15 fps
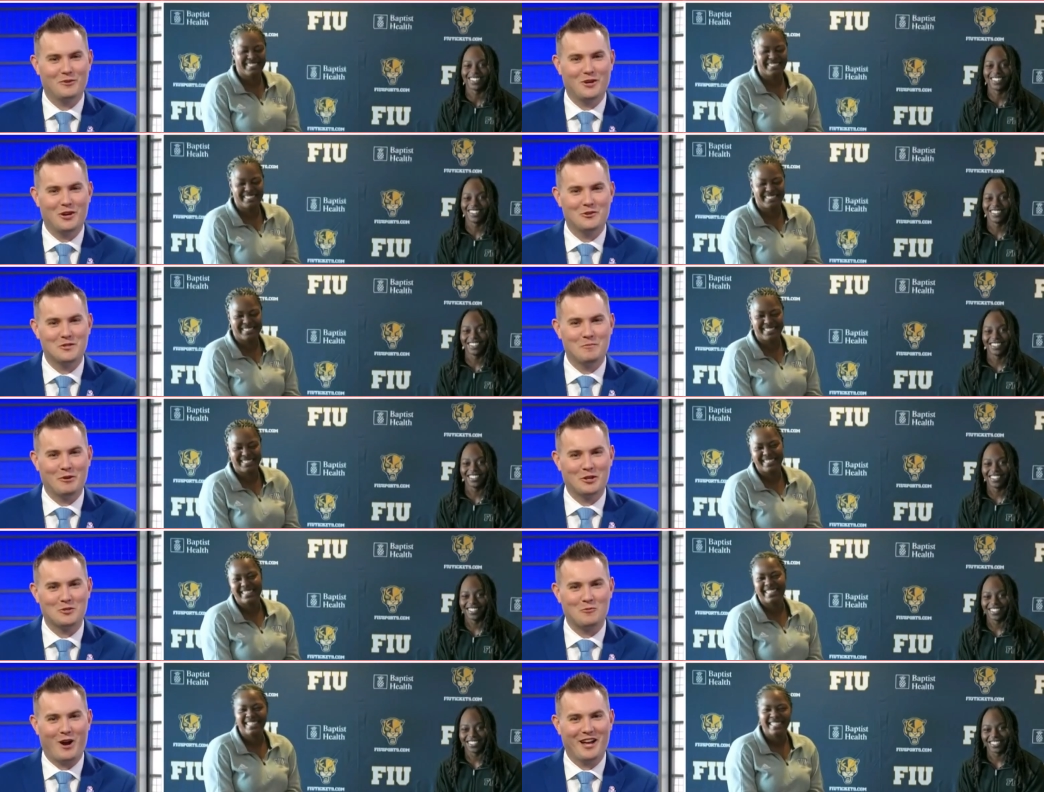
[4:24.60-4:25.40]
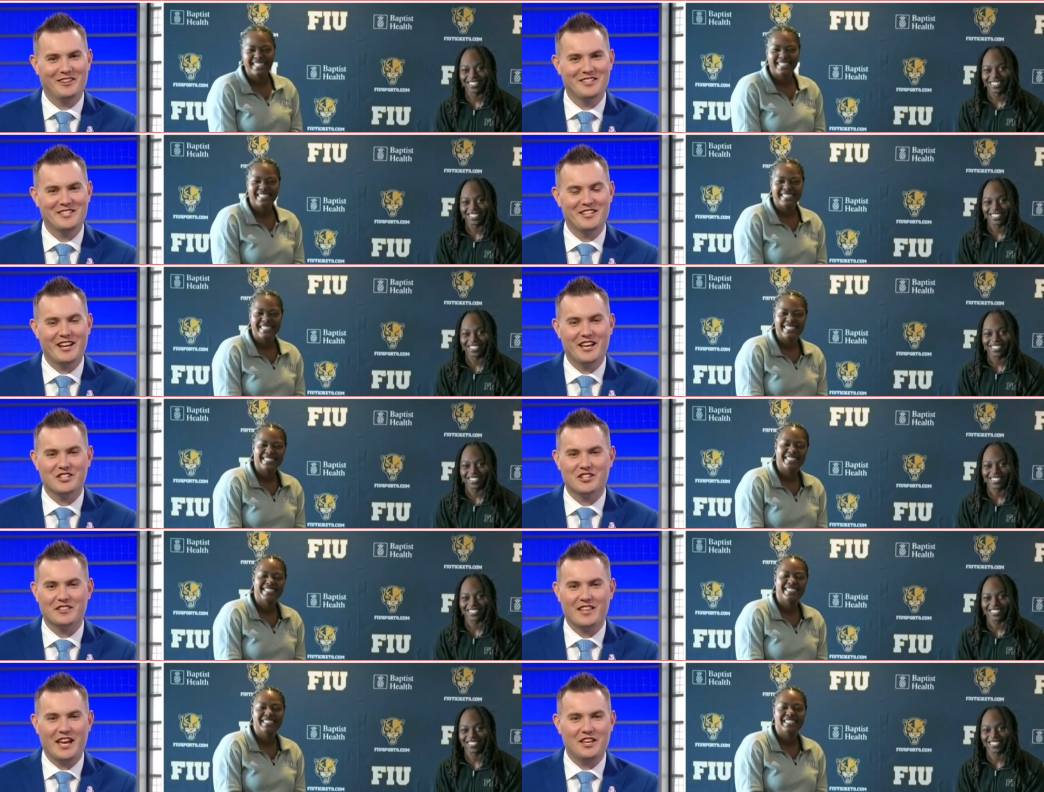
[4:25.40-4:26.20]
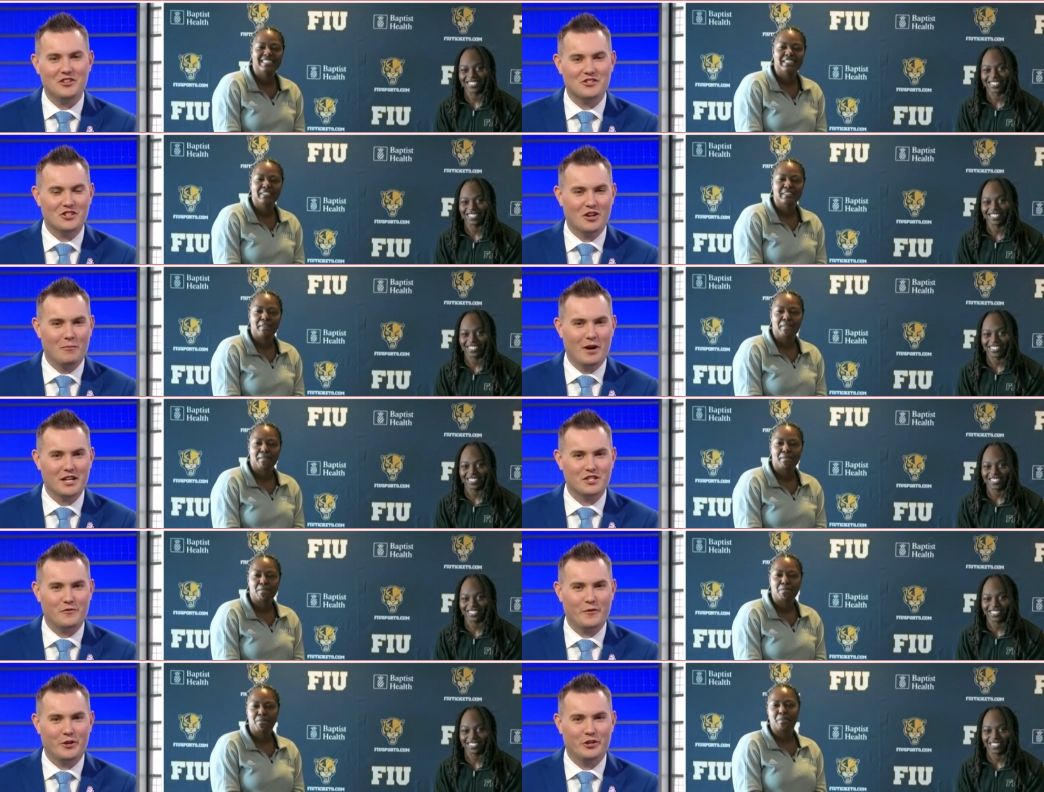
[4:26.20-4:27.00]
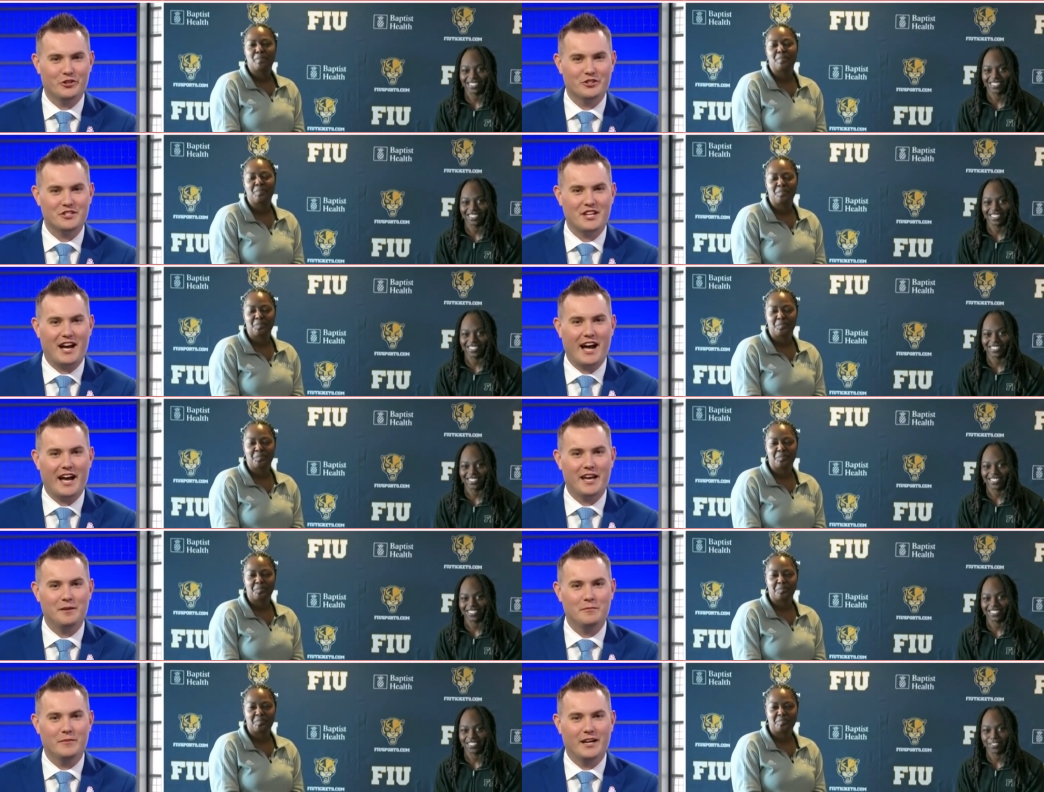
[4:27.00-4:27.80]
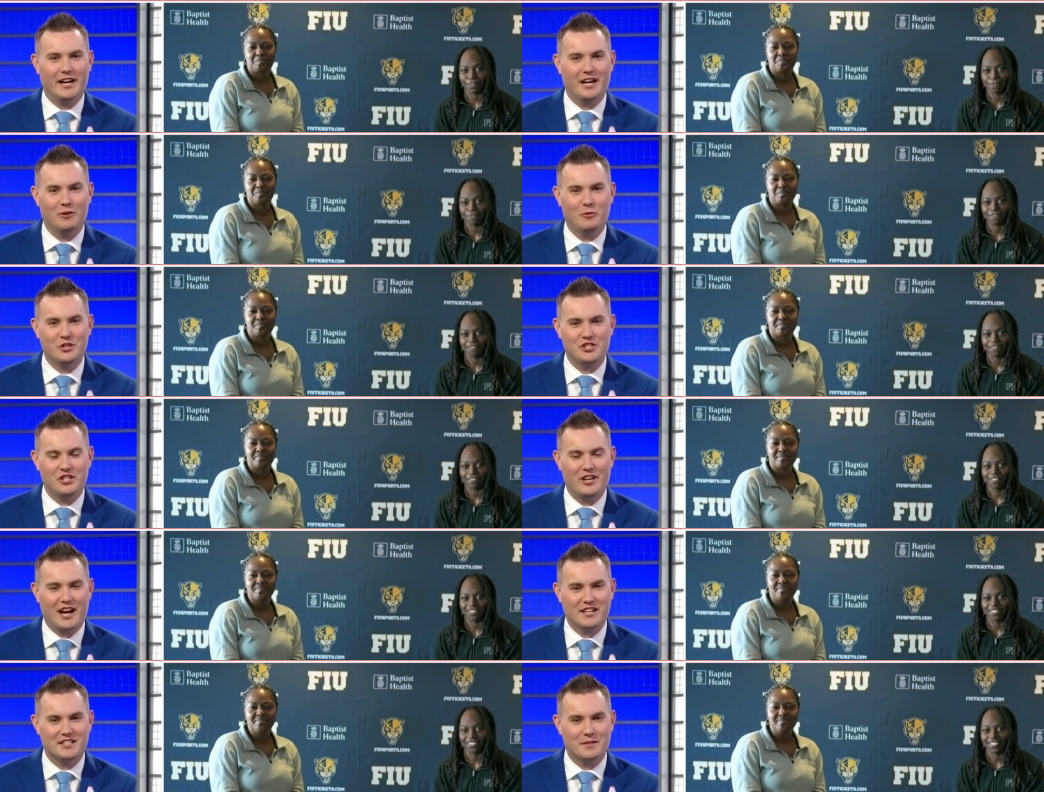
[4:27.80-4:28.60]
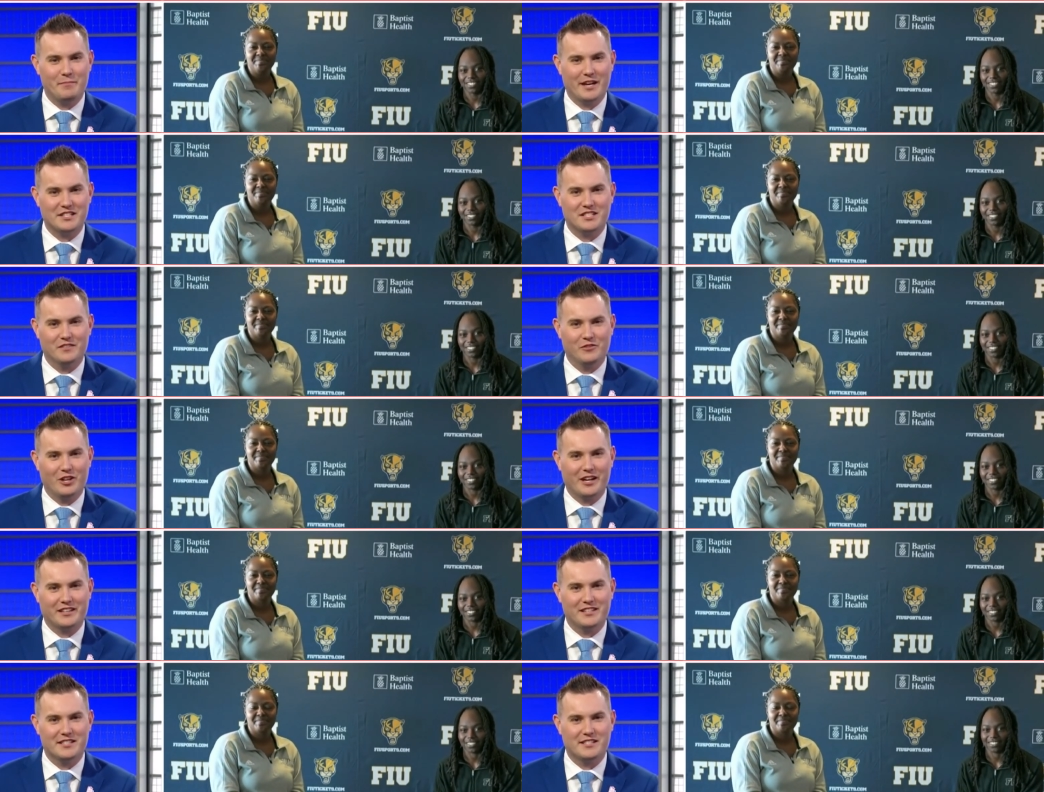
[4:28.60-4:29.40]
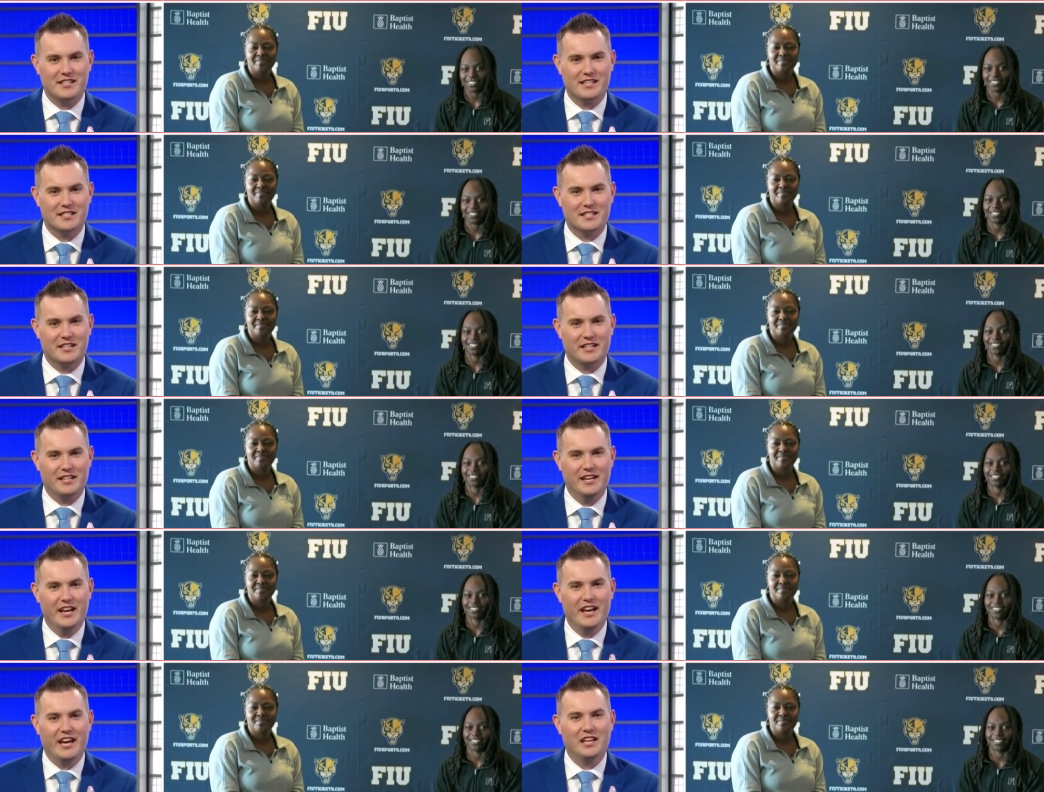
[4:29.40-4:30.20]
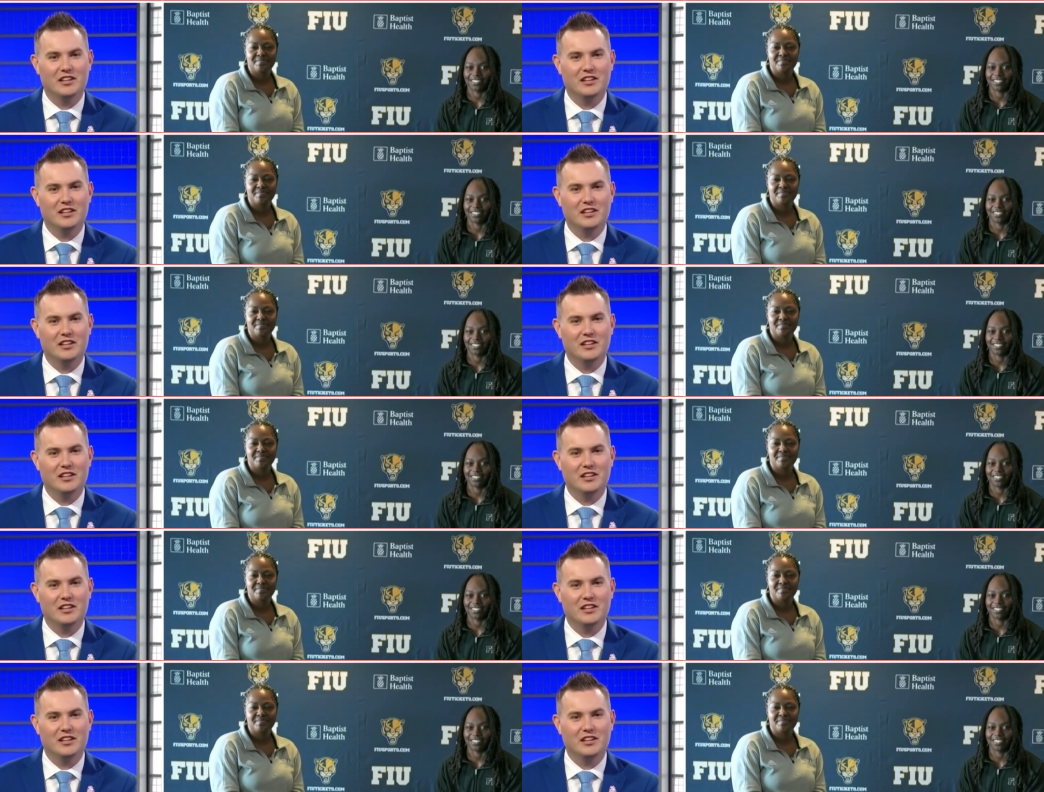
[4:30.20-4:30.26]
Speaker 1: Coach Burks Wiley Tanasia, thank you so much for your time. Uh, wish you guys the best of luck this season, and and